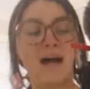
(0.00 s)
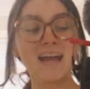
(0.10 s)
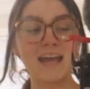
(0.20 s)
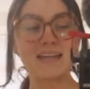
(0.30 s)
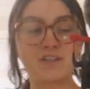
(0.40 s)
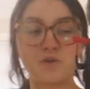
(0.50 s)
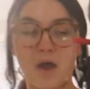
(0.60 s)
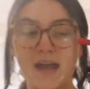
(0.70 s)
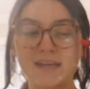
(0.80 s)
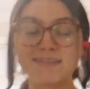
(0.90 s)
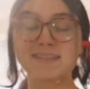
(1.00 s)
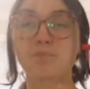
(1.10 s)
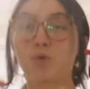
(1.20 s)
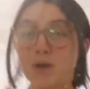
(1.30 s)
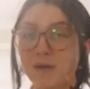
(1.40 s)
but you guys,
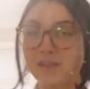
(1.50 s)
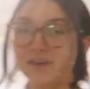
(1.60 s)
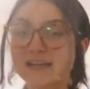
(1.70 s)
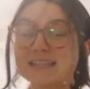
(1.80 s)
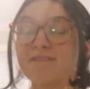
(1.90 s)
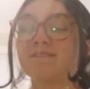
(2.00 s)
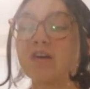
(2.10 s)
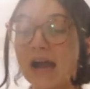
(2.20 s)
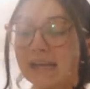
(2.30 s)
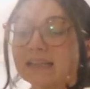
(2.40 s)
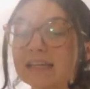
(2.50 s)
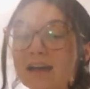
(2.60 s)
spring weather is finally